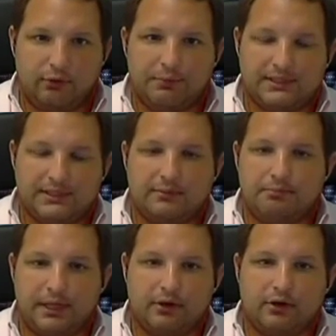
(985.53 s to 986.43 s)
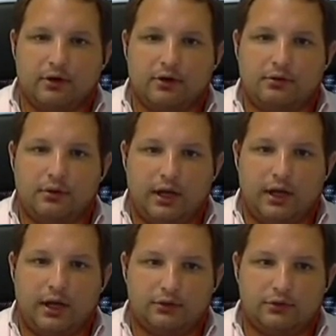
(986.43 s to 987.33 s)
there will be some bigger,
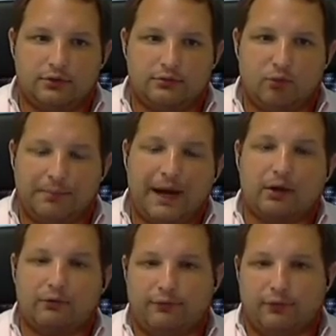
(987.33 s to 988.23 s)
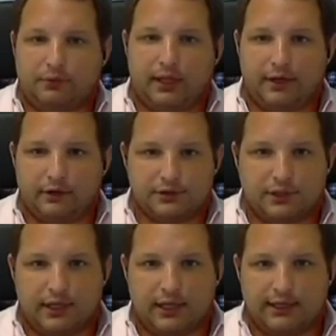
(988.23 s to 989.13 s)
more powerful
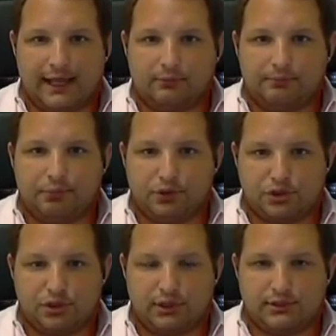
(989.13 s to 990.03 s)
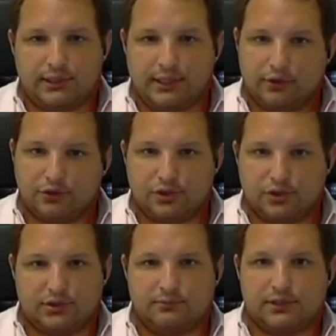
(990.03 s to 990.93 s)
players, and that'll push these
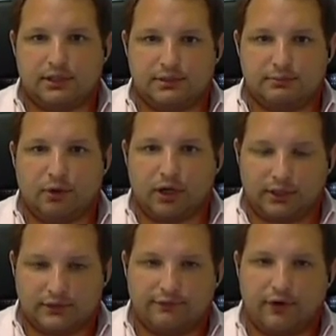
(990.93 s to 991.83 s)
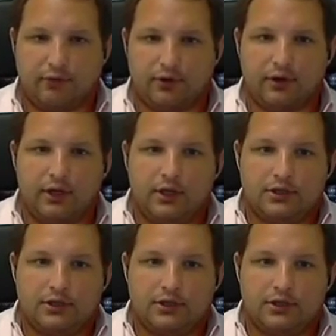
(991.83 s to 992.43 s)
ecosystems and these markets forward.